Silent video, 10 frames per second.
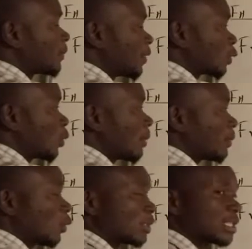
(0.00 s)
this one,
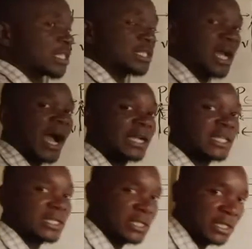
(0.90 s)
because it is
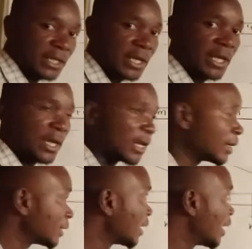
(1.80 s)
acting
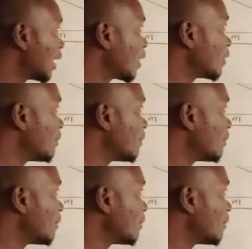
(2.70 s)
in the